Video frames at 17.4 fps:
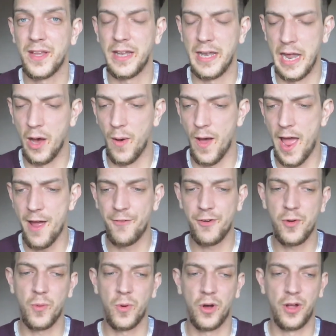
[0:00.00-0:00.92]
Now
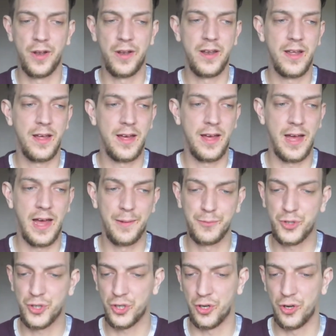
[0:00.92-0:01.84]
everyone,
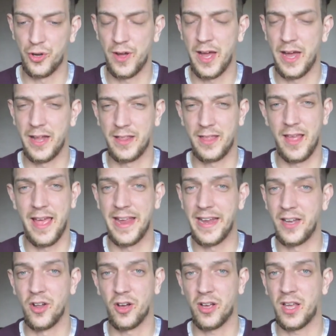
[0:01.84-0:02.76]
I'm sure, had
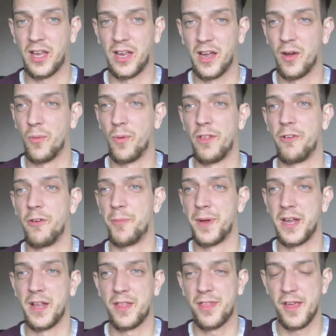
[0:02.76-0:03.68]
a Nokia, whether it
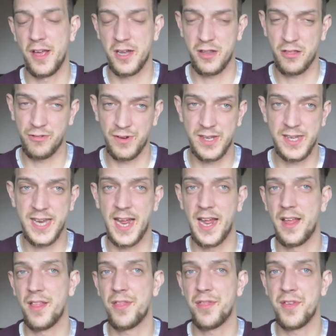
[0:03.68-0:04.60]
be a
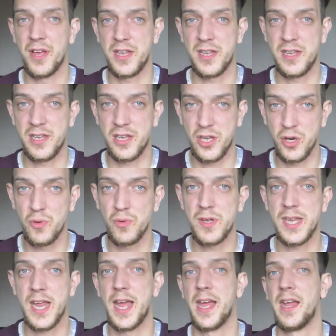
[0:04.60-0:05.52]
3310,
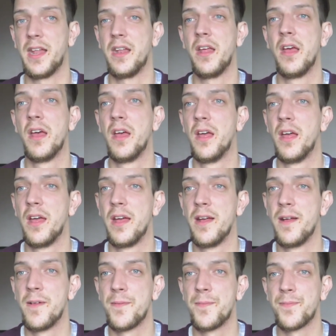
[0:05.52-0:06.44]
3210.
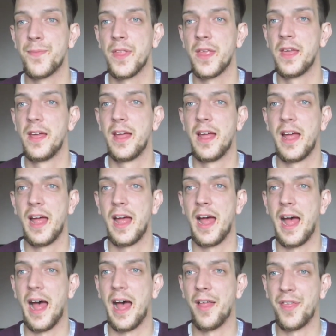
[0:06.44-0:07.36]

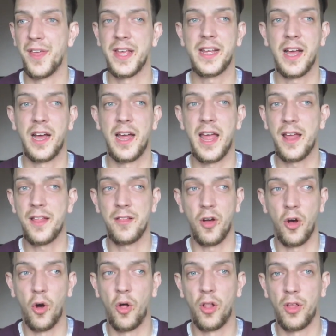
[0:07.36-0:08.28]
I think I
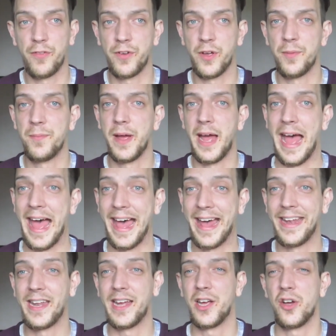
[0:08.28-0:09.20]
had all of them,
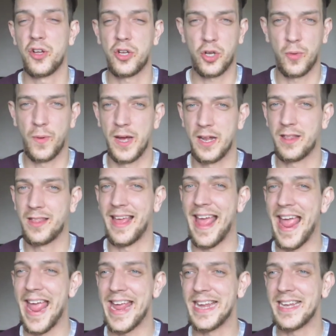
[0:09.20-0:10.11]
and I also had
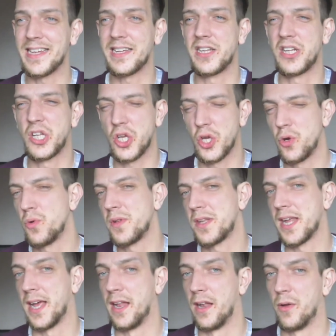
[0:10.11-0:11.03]
the
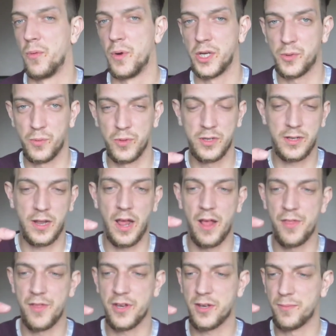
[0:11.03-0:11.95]
8210, which was
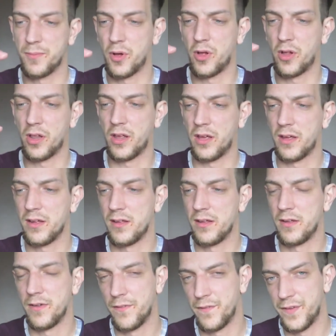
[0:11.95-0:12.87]
like the smaller
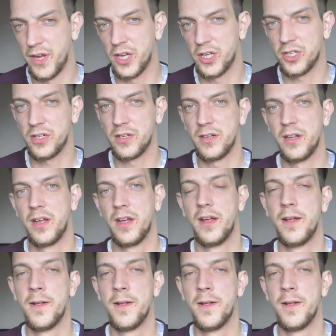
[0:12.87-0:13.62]
version.